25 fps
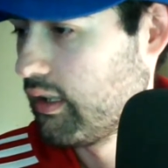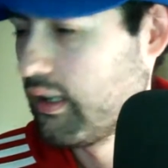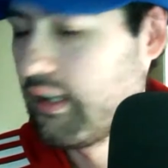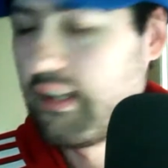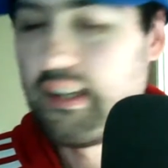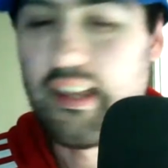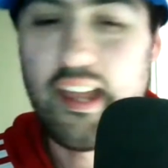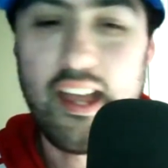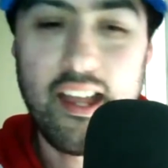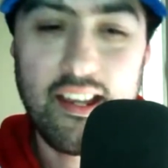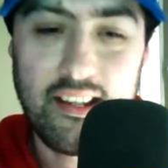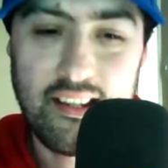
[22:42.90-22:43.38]

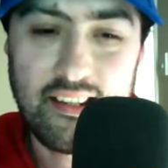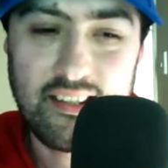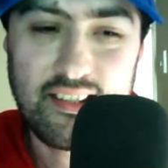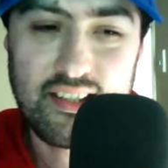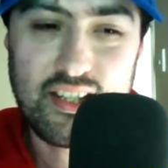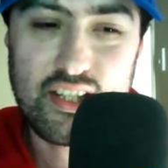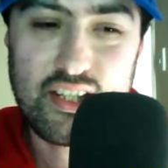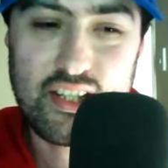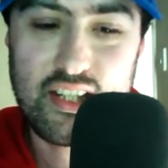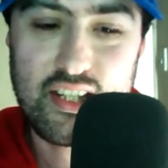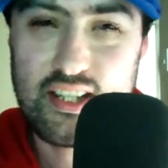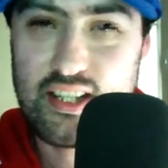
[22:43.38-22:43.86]
Yeah, this is
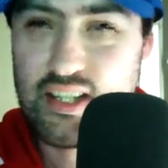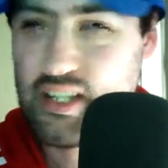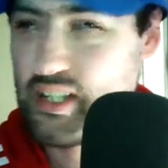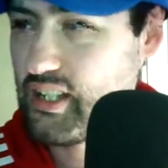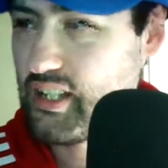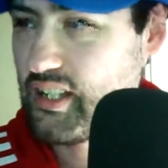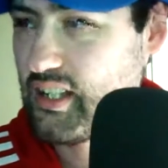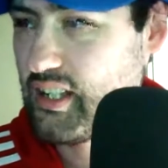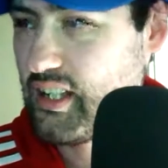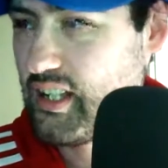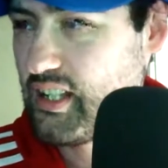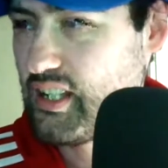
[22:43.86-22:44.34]

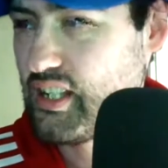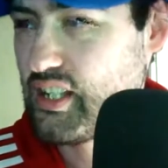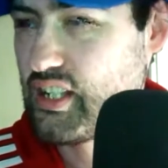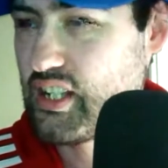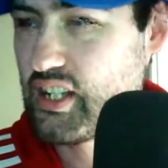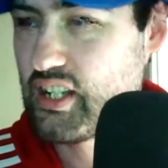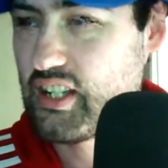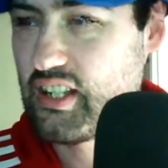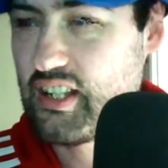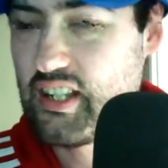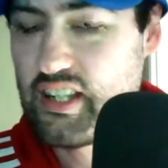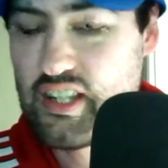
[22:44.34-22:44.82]

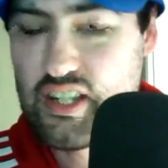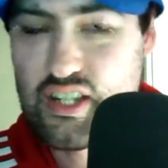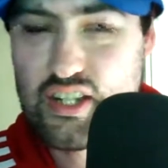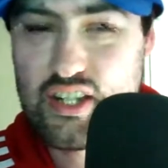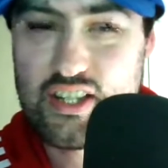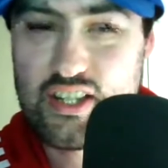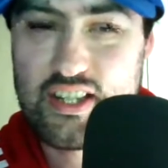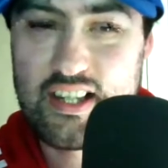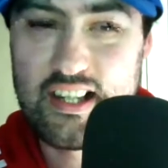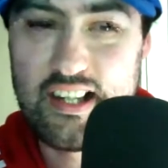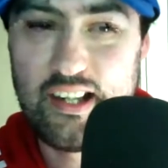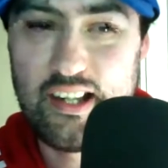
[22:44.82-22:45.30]

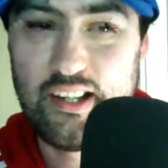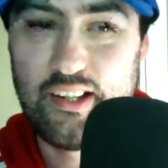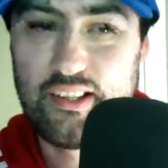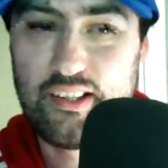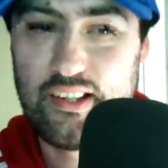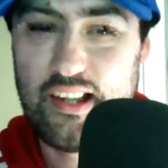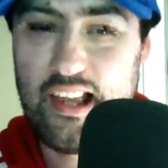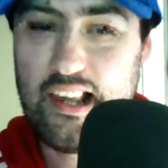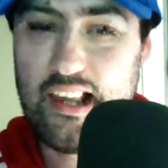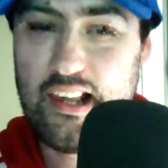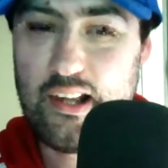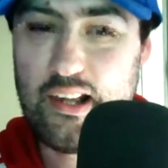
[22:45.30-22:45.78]
just
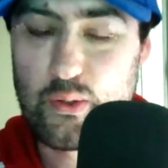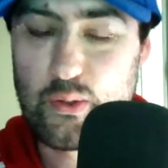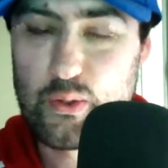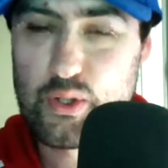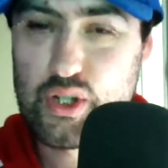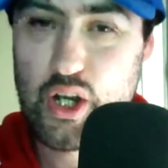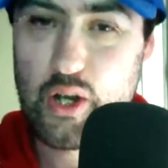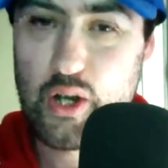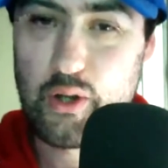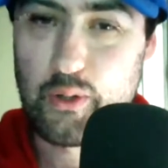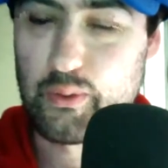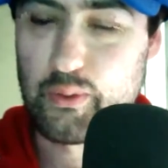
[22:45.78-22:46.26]
a little
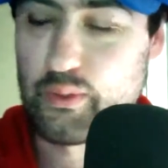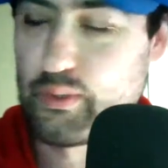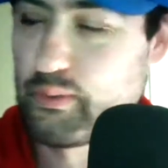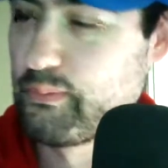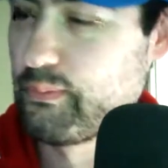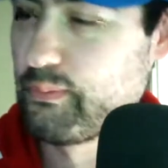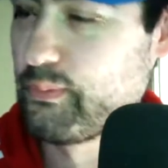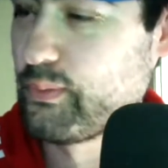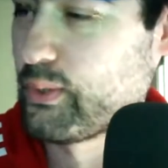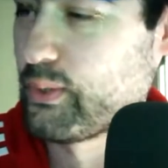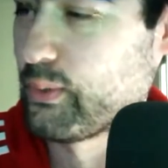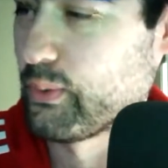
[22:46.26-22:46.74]
joke
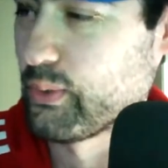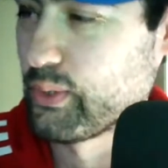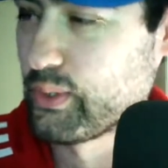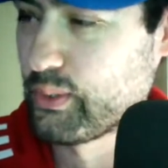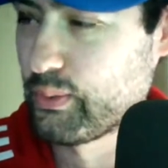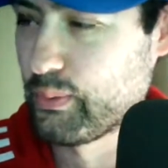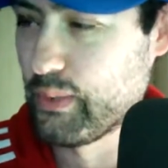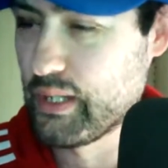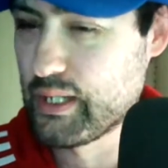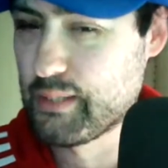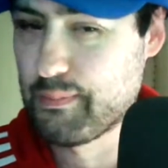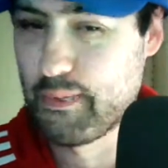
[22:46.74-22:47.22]
sort of
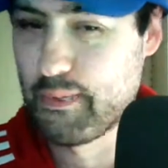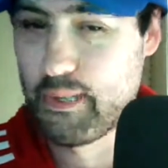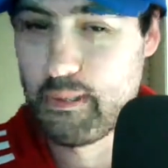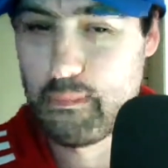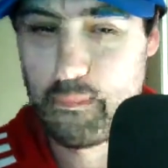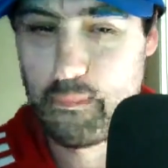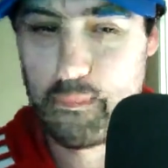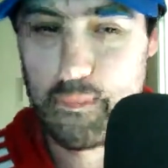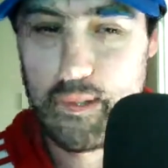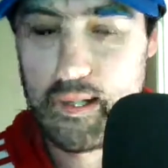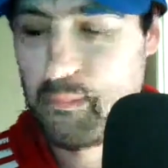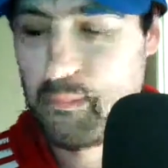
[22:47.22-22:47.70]
switchboard
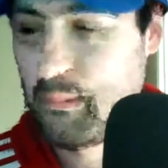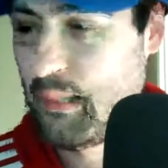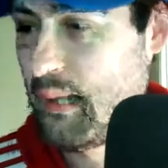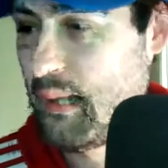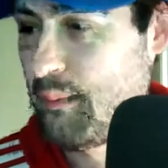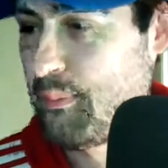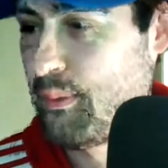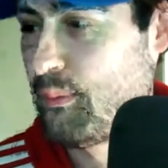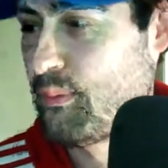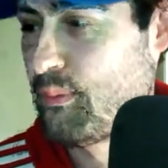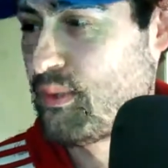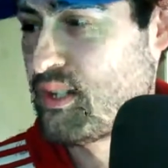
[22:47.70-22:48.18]
bit they
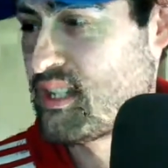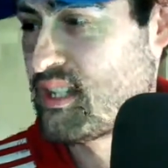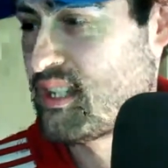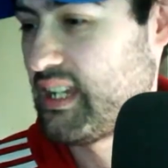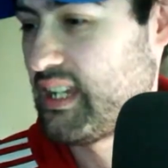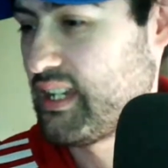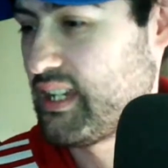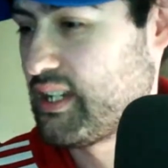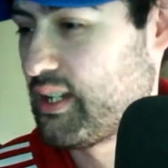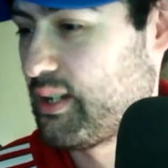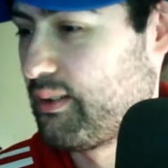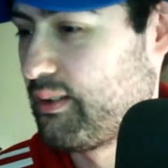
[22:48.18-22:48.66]
open, which is
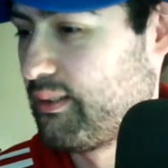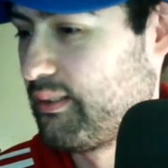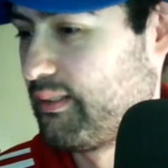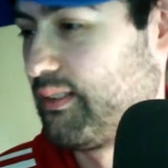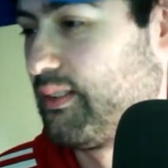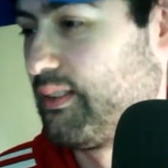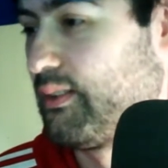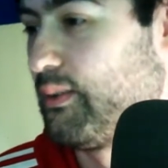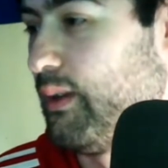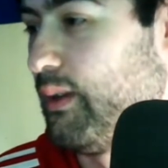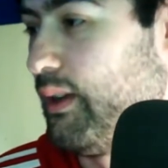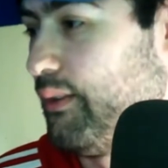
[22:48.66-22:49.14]
actually
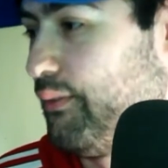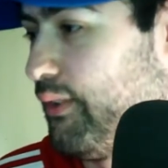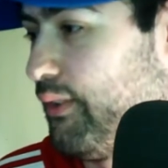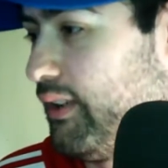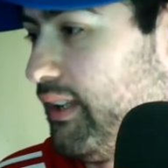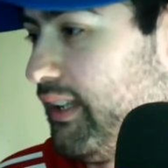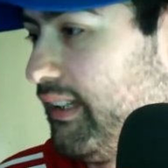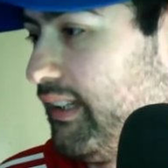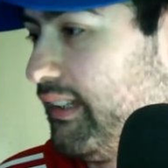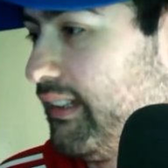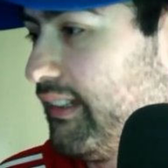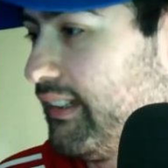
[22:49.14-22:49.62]
quite
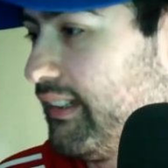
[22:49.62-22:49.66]
funny.